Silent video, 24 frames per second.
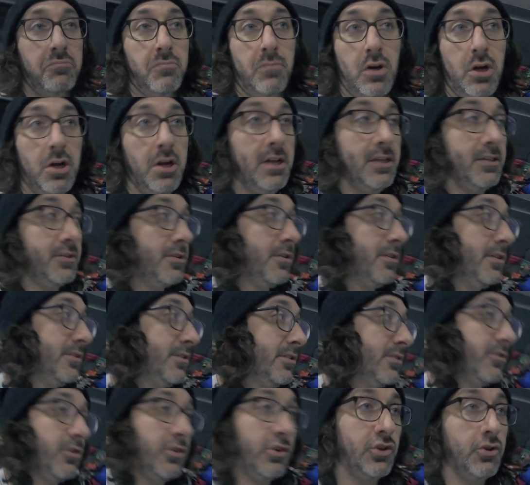All right, so this
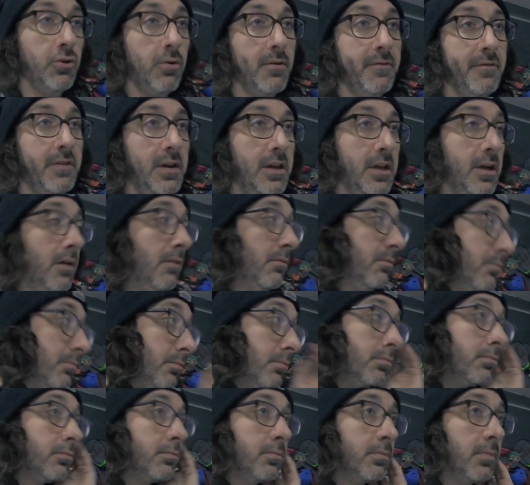is a short video.
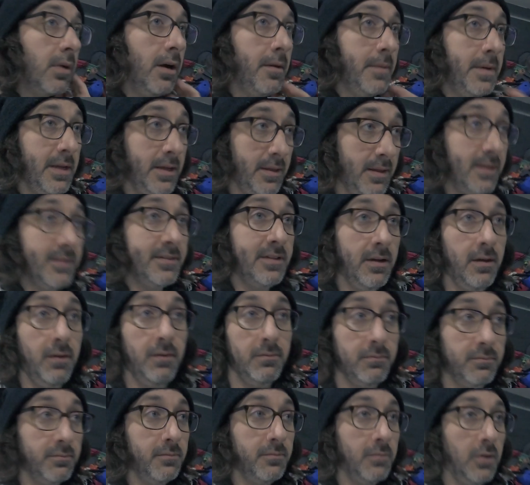I mean, that's
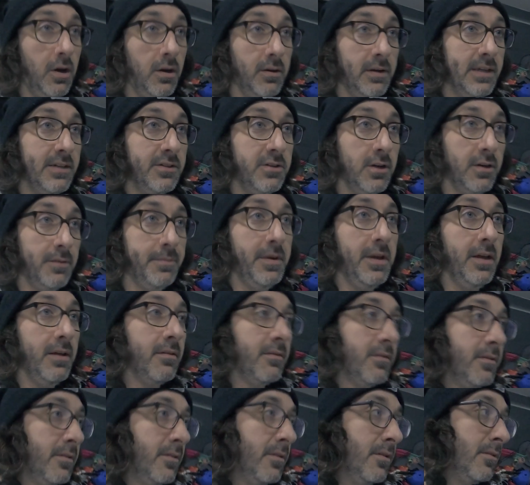how long it took me.
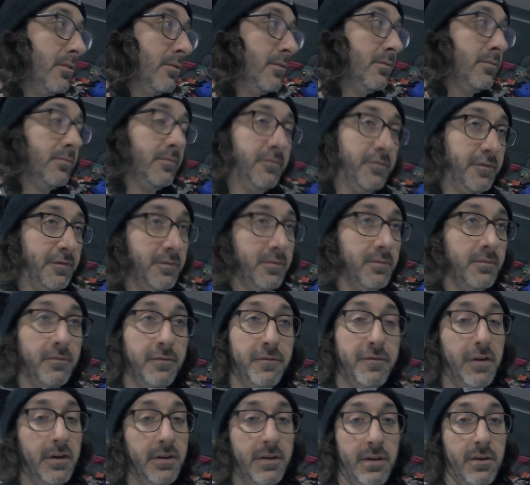
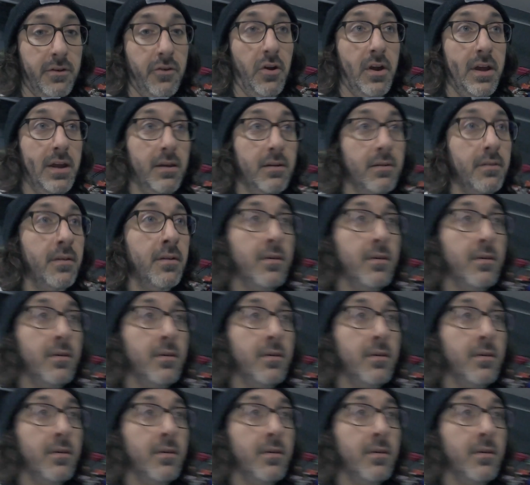Fucking great.